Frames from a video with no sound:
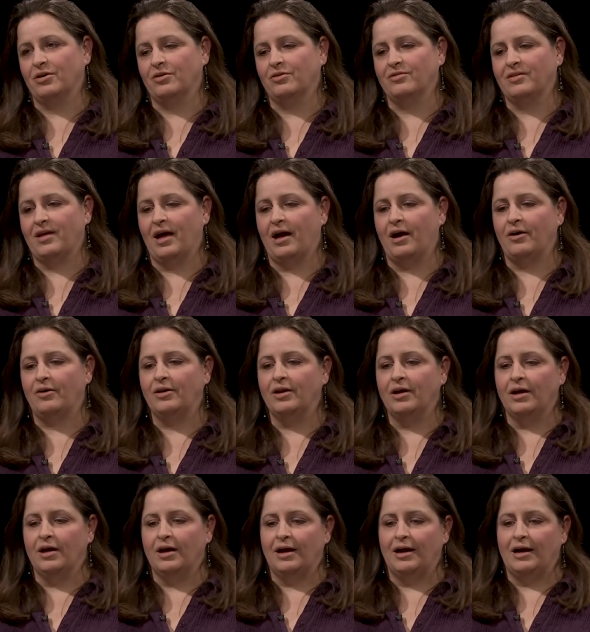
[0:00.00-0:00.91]
goes out.
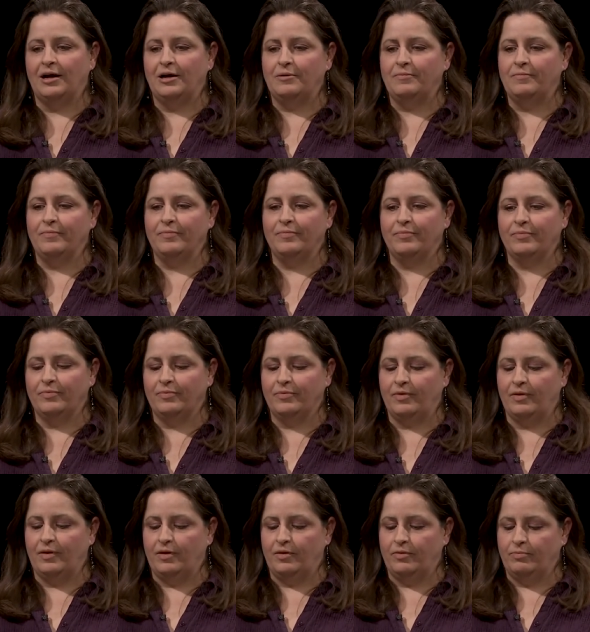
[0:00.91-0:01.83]
Um,
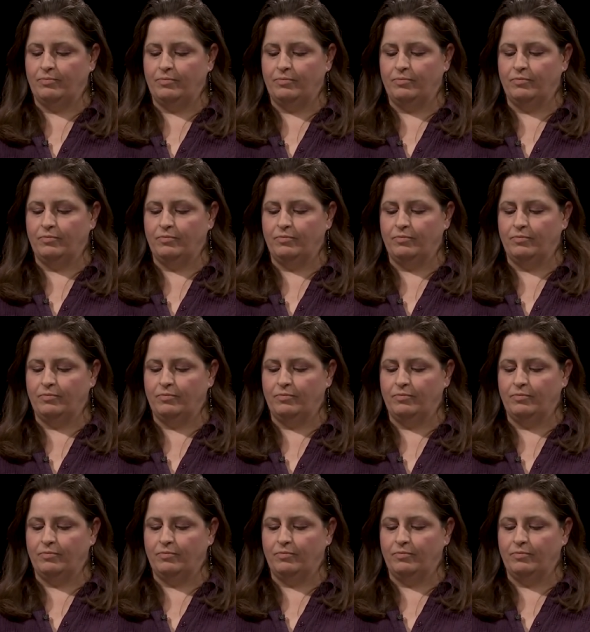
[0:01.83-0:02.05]
the